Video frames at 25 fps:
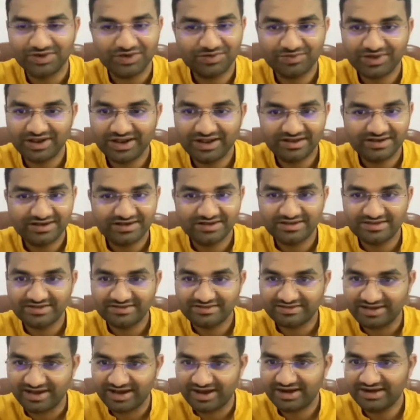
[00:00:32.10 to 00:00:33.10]
will
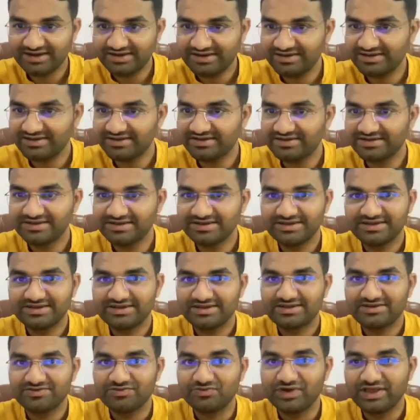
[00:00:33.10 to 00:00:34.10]
start
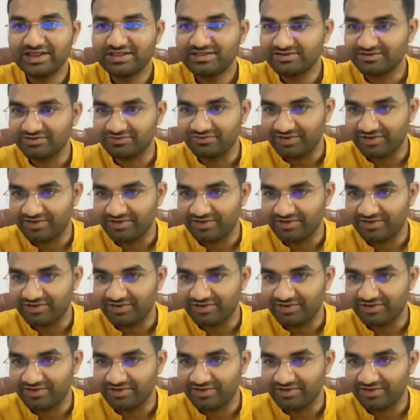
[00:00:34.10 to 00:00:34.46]
with